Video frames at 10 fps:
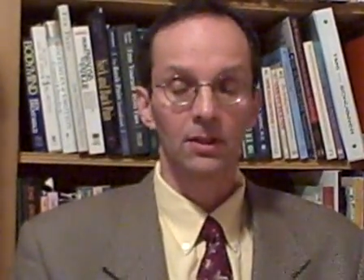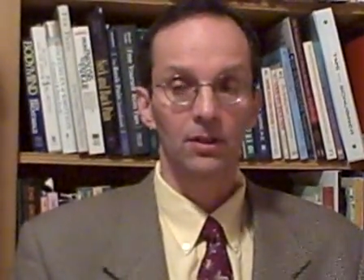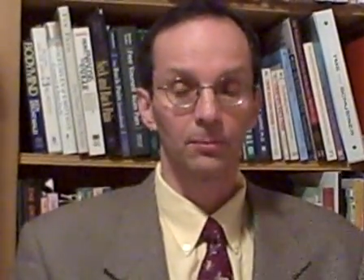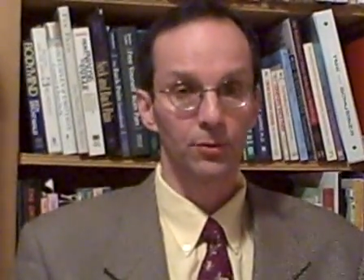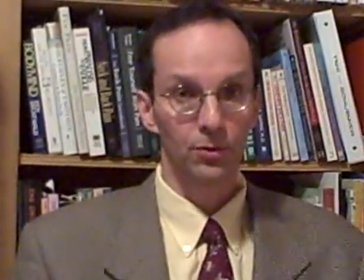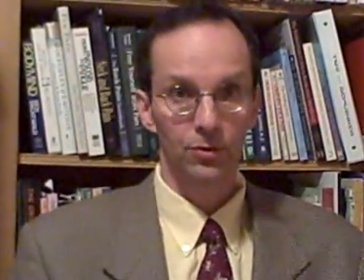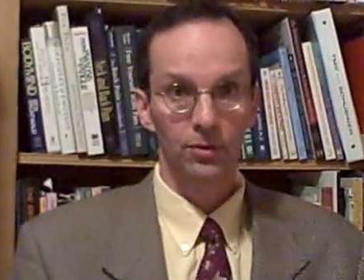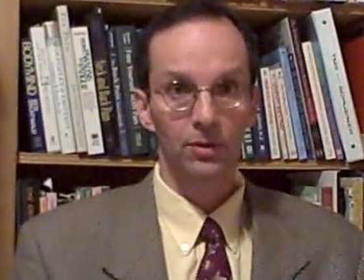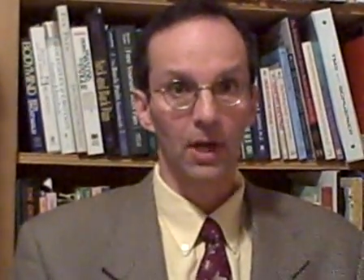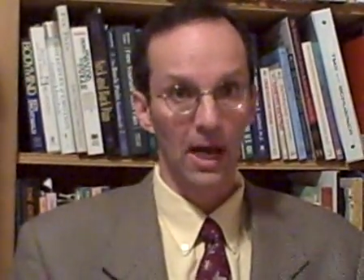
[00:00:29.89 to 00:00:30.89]

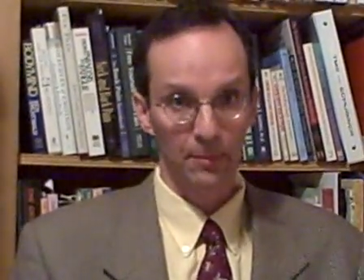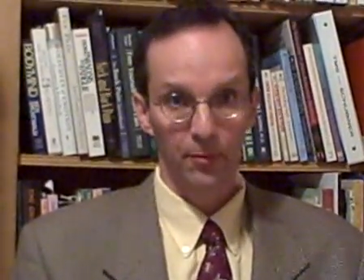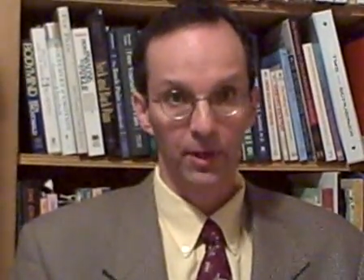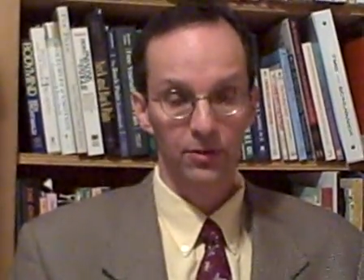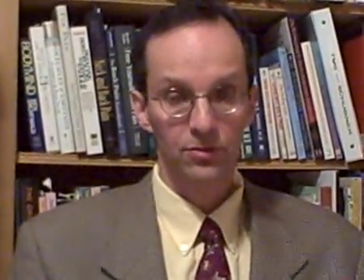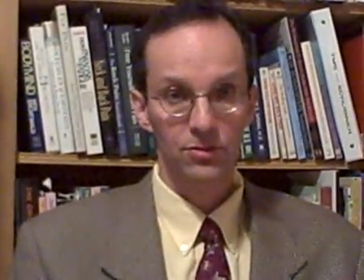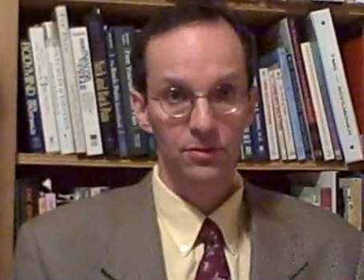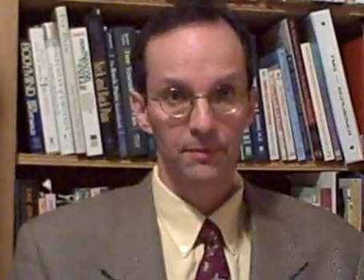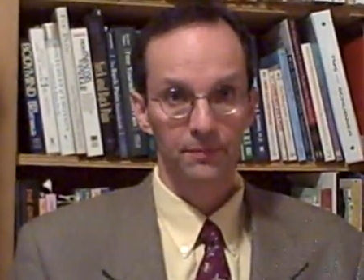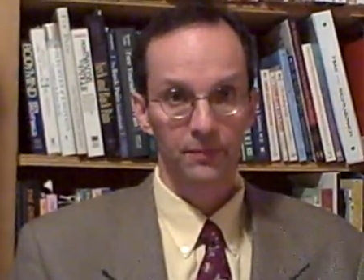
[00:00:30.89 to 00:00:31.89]
computer
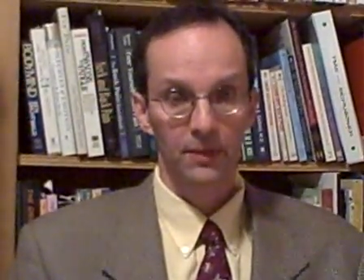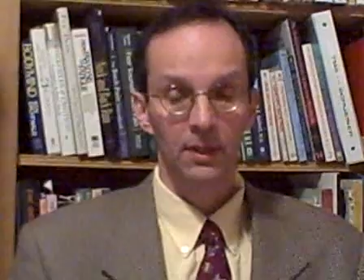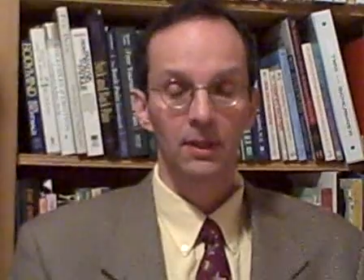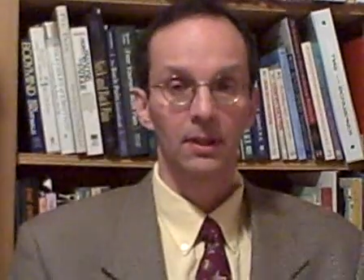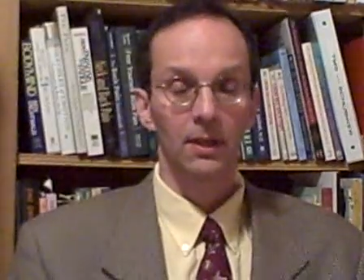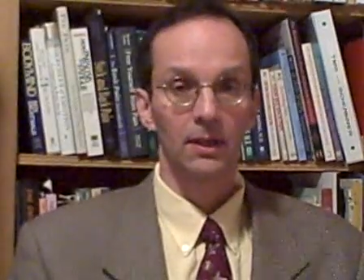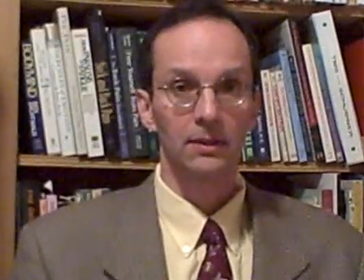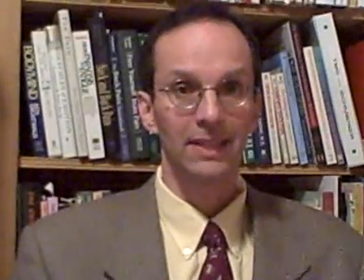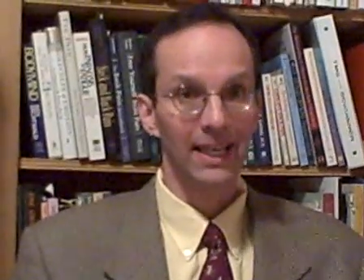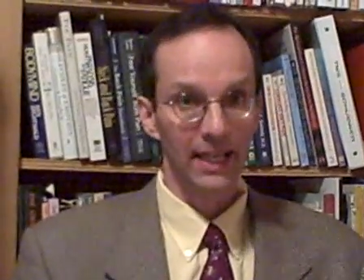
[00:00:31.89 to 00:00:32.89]
operators, uh,
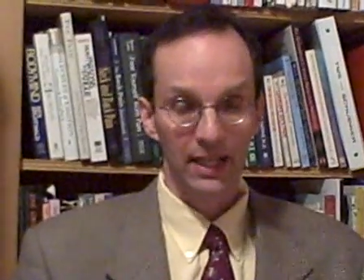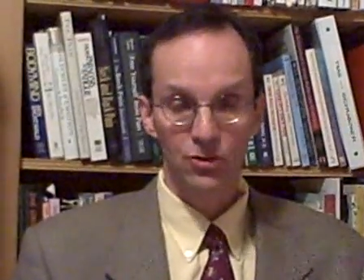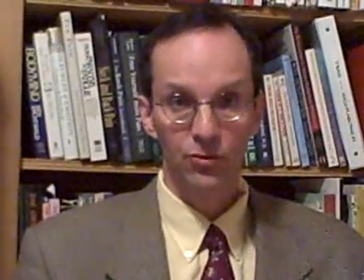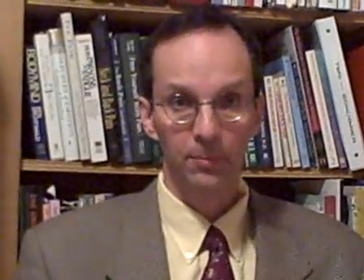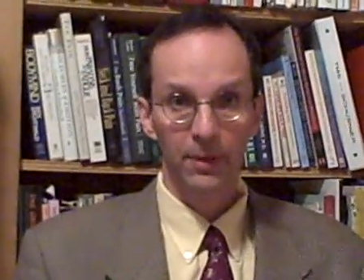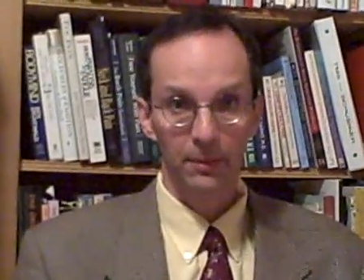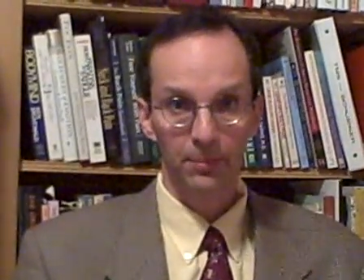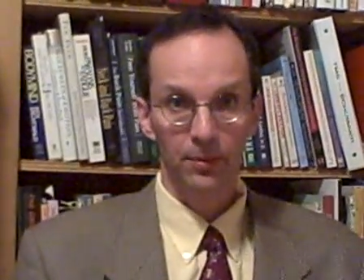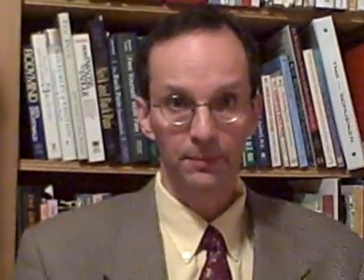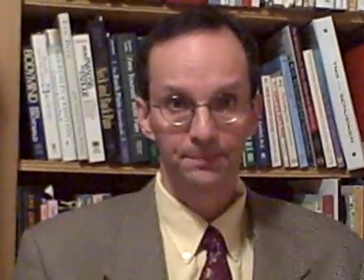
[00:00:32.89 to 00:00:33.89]
data entry
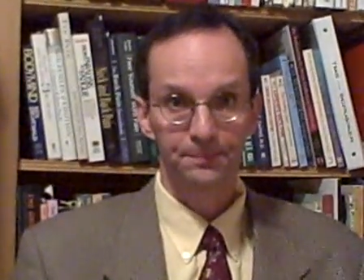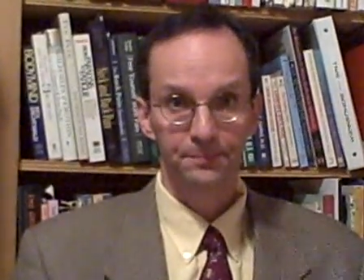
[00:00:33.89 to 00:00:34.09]
people,